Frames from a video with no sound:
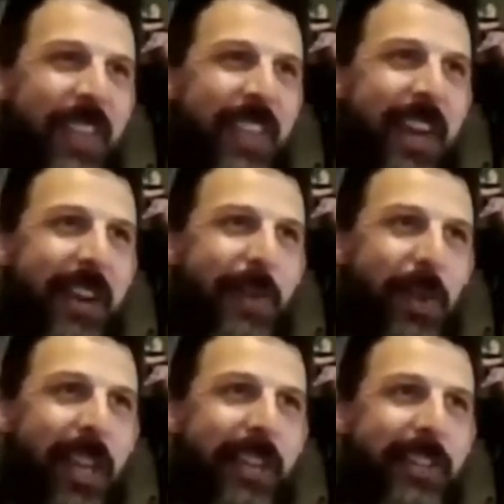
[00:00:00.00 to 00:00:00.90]
And I
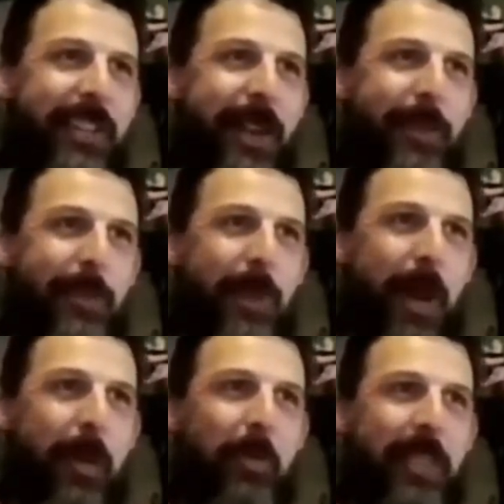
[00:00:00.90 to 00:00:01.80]
realized that was
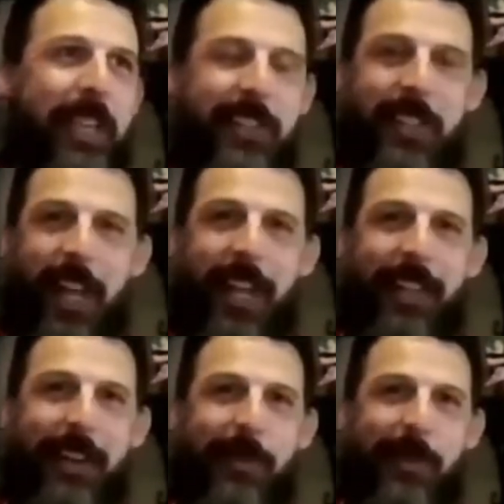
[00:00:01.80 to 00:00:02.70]
probably a
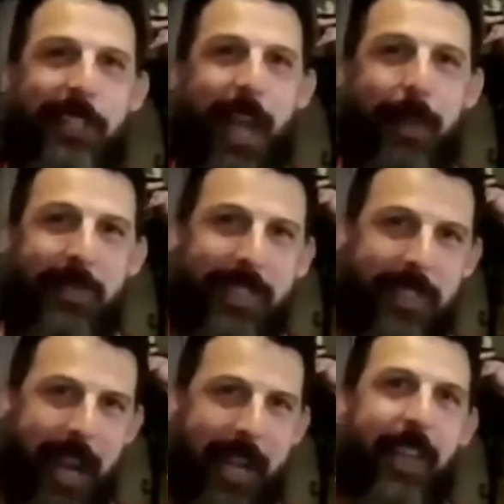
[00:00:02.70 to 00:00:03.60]
sign that it was time to
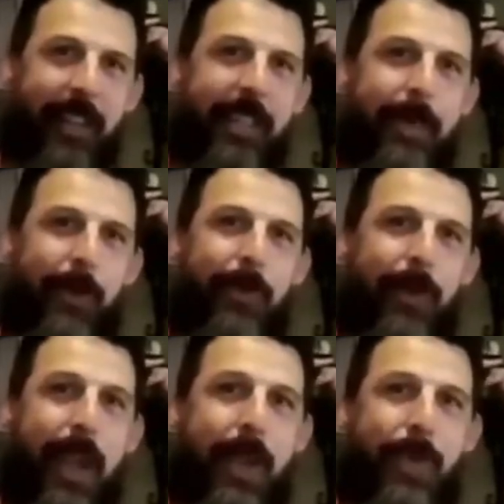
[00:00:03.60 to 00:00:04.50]
take that leap of
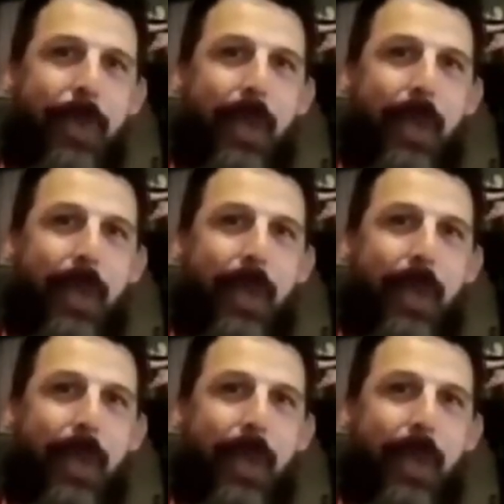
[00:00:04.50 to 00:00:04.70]
faith.